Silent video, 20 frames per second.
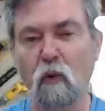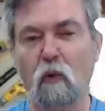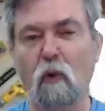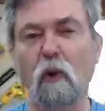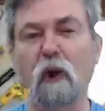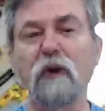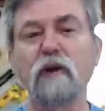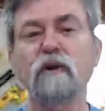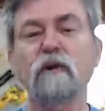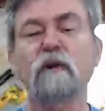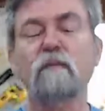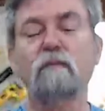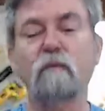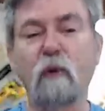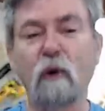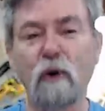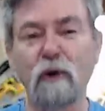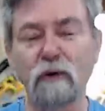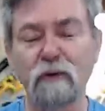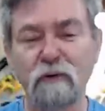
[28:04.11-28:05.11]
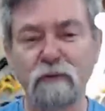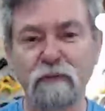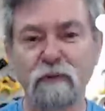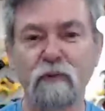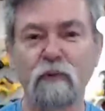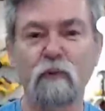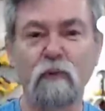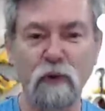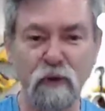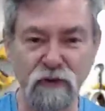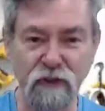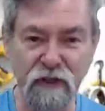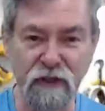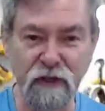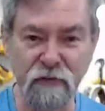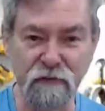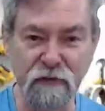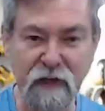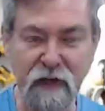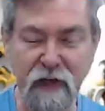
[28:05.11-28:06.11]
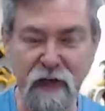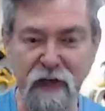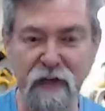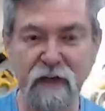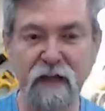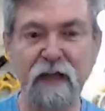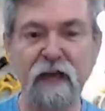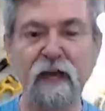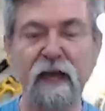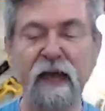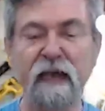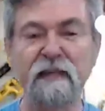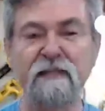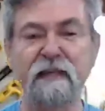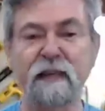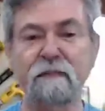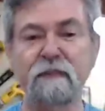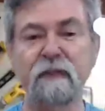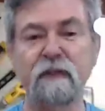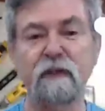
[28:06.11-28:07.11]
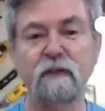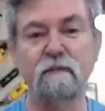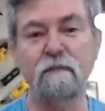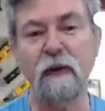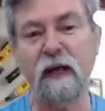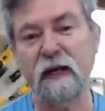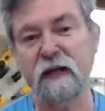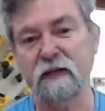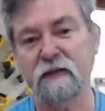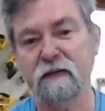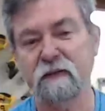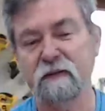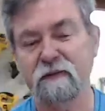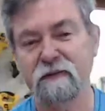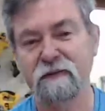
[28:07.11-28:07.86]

what you bought with the gift card and something you've made.